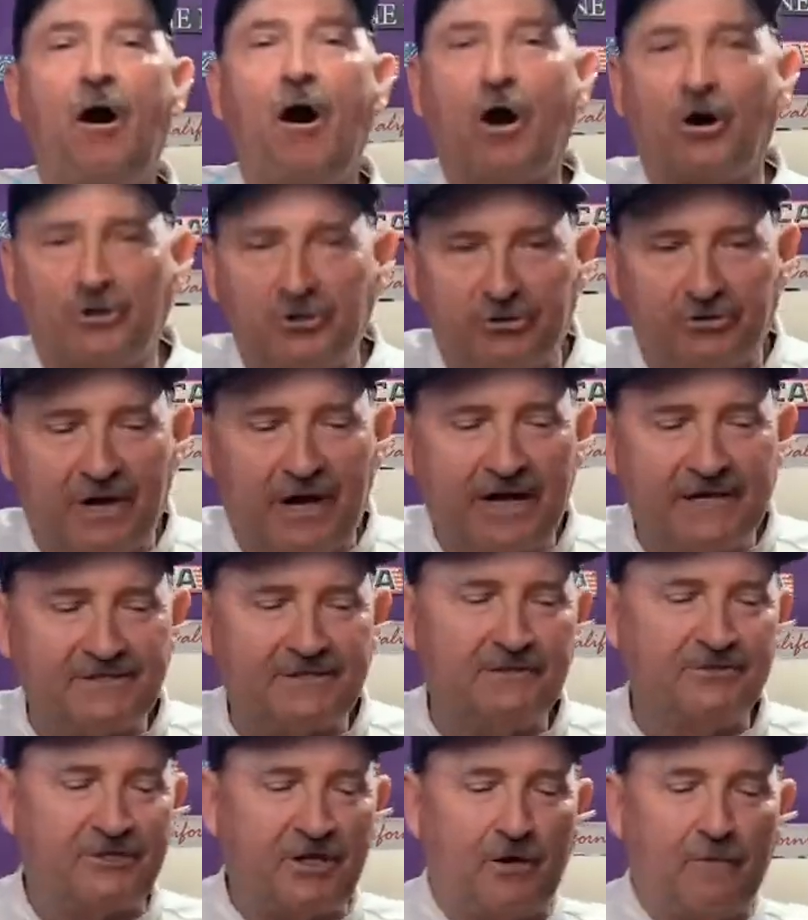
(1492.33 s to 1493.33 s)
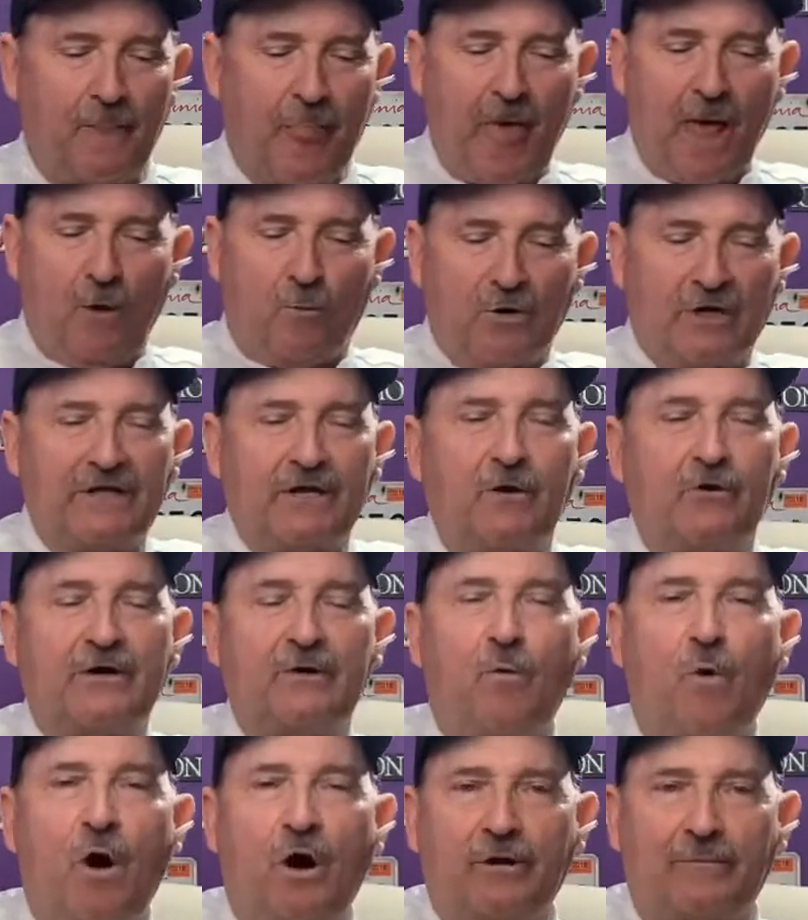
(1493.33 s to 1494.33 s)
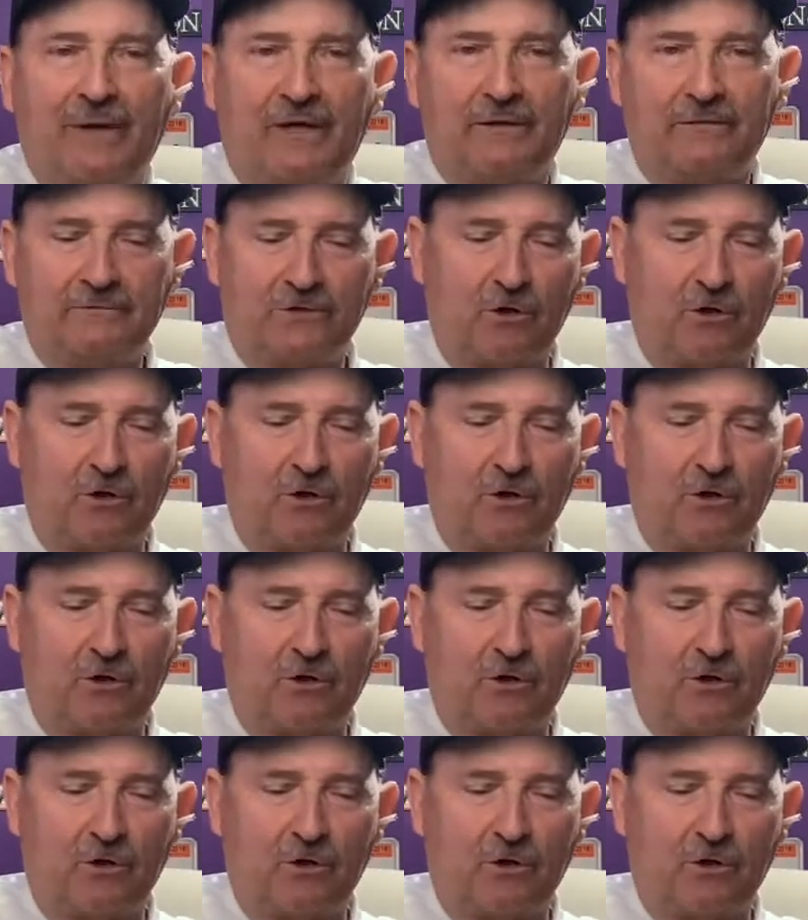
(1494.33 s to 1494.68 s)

our trays. So we're gonna go get a watermelon.